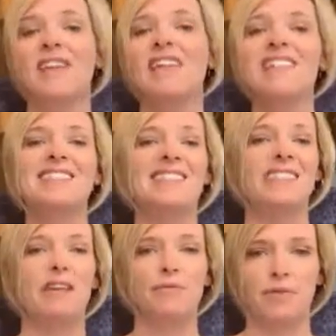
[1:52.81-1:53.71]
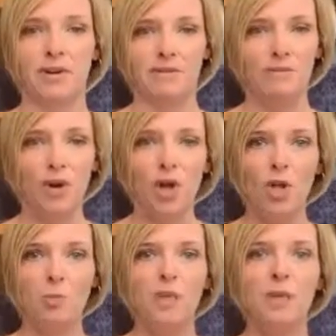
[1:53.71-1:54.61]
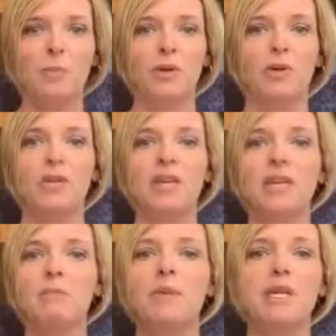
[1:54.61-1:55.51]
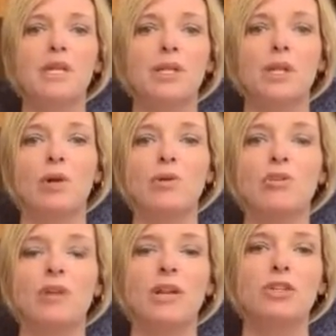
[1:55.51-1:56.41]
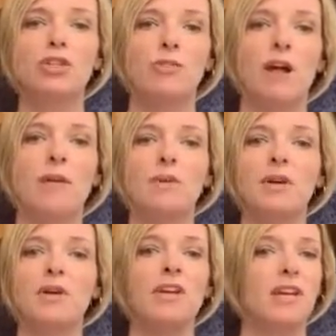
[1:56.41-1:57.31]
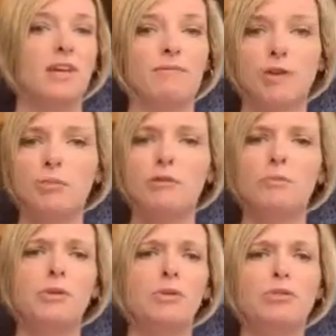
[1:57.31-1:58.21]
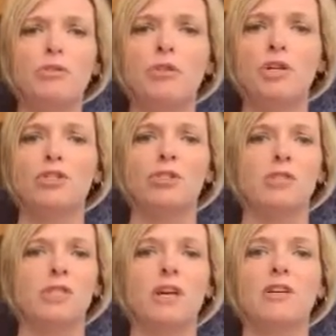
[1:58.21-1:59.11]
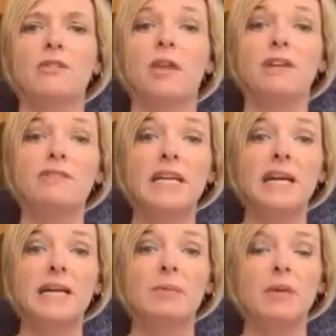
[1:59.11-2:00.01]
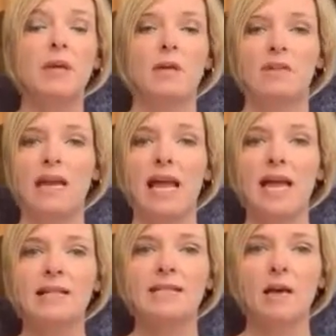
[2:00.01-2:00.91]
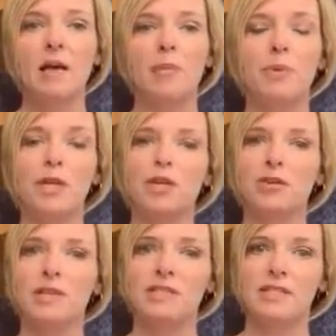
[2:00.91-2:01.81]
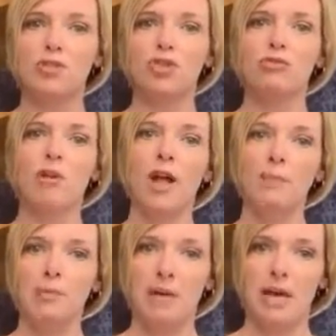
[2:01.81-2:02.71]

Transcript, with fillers: And that's different for all people. It can be low grade trauma, verbal abuse across your entire lifetime that adds up and creates this trauma